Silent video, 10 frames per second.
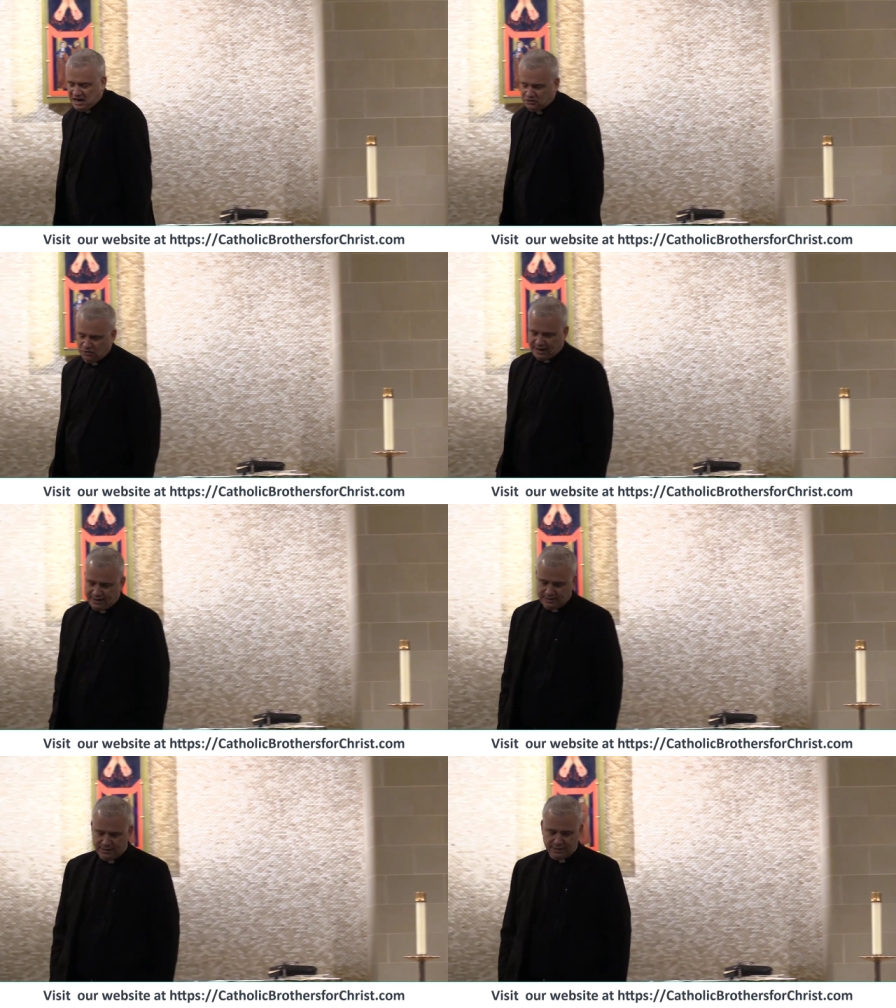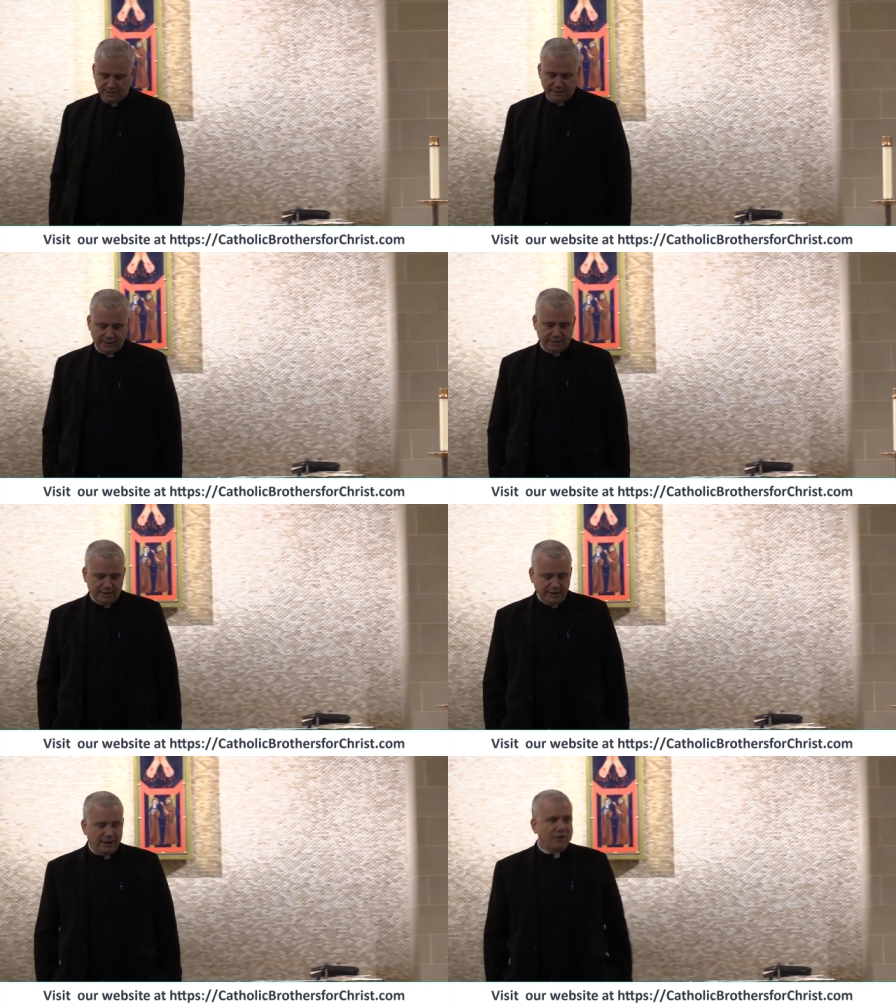can't do that.
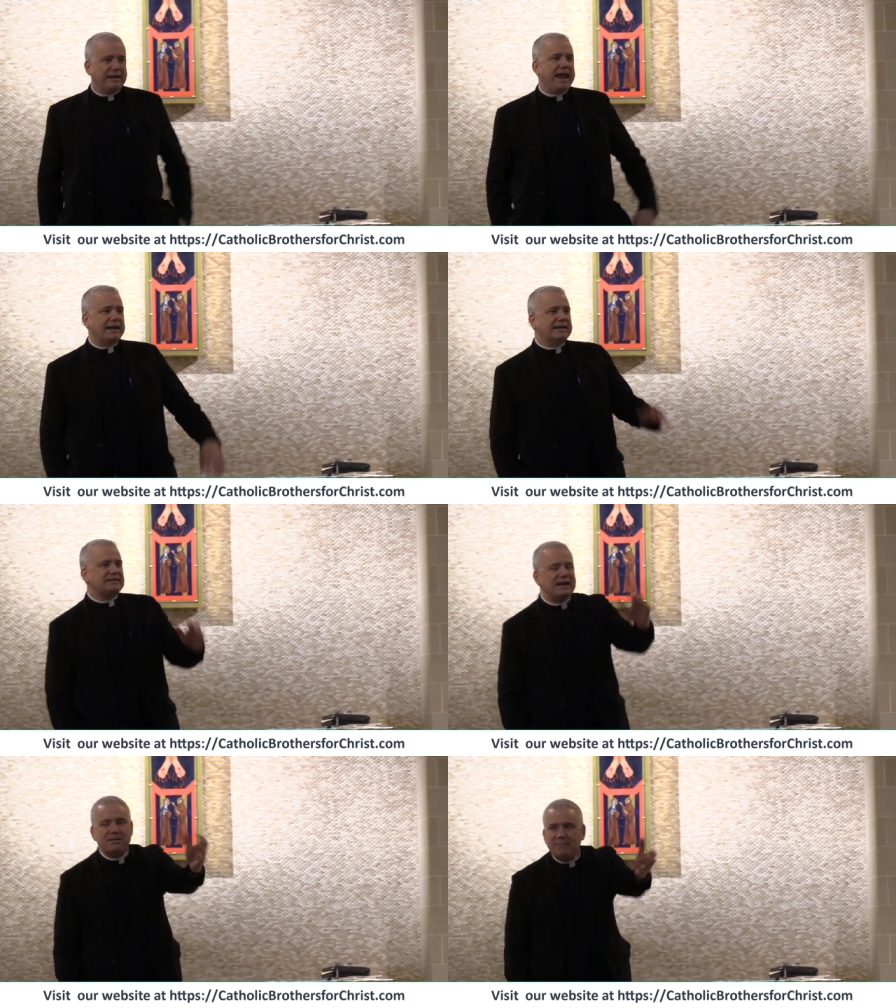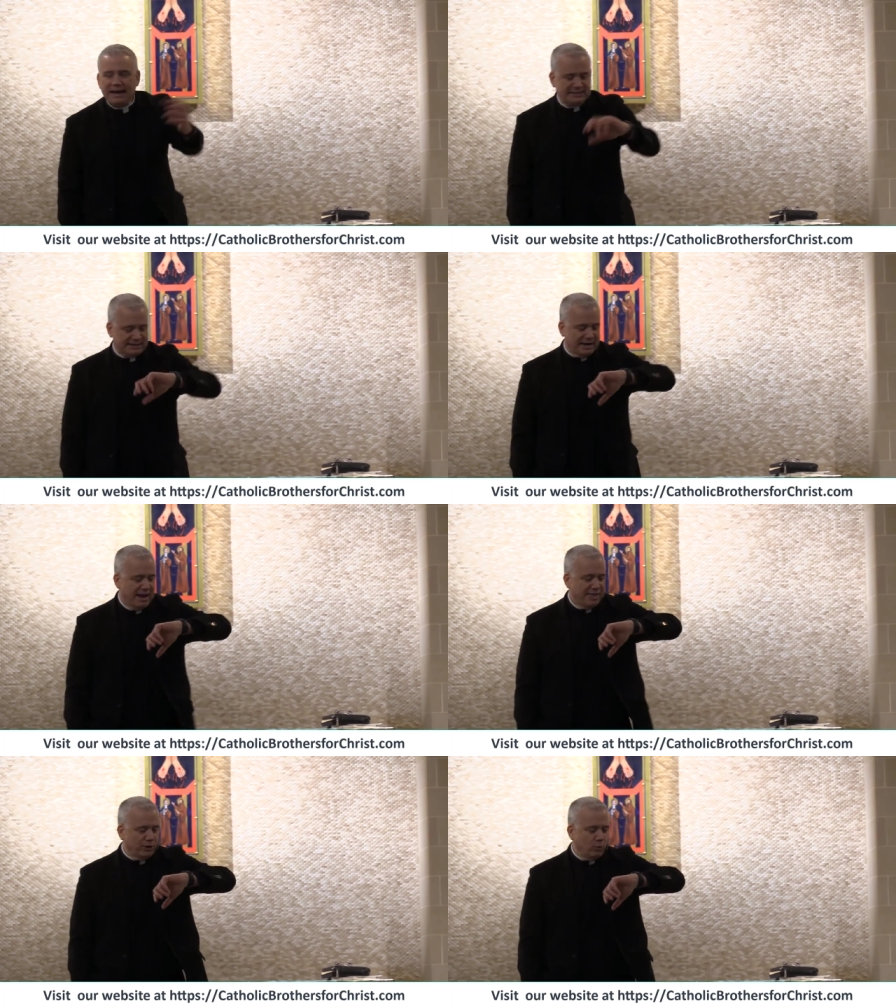You know, again, isn't it amazing
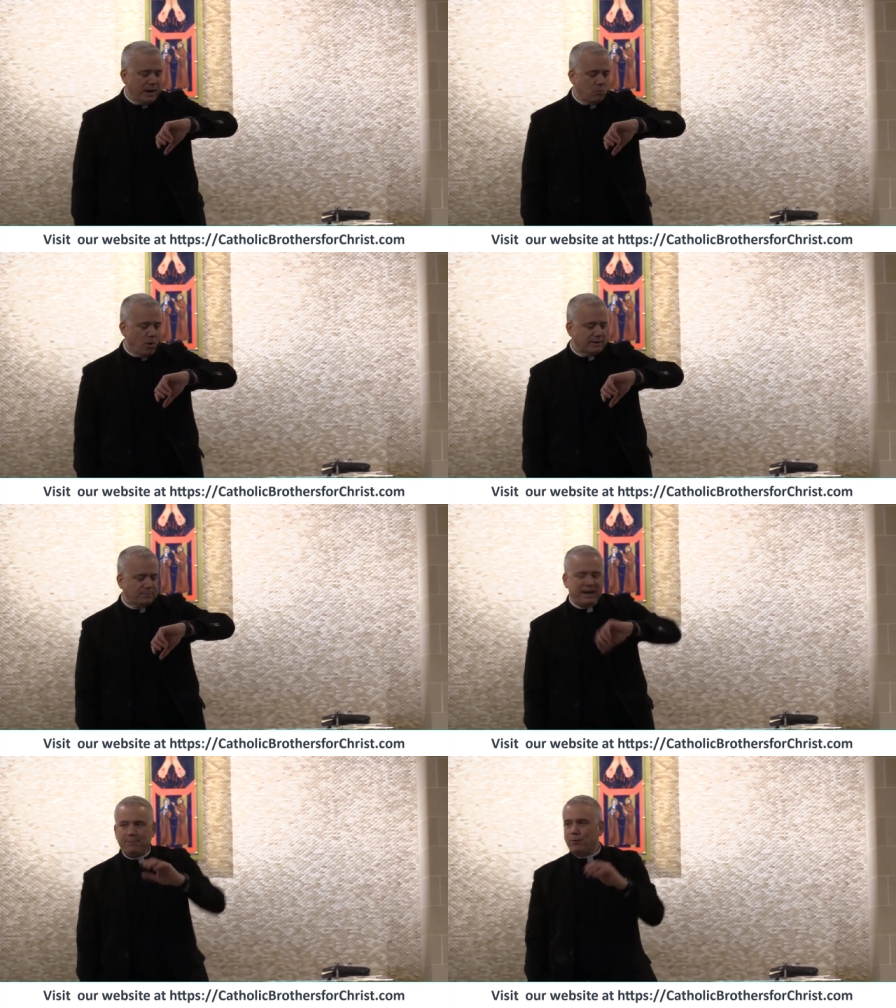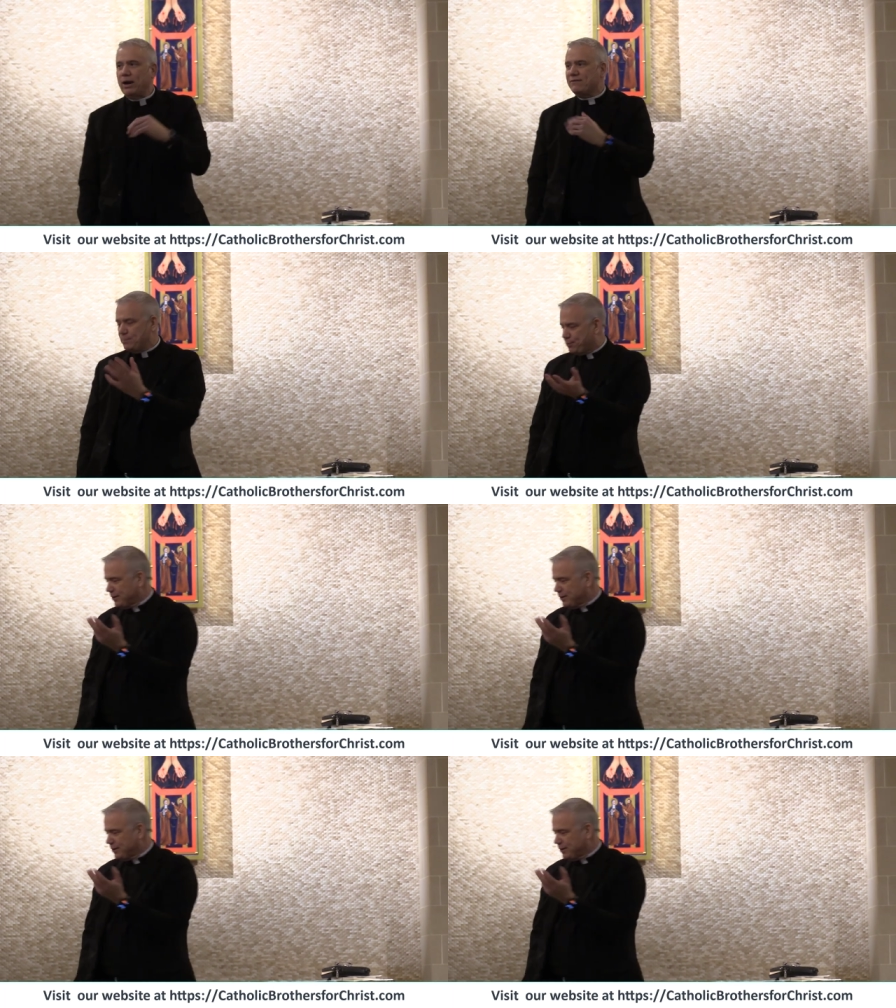that we want people, even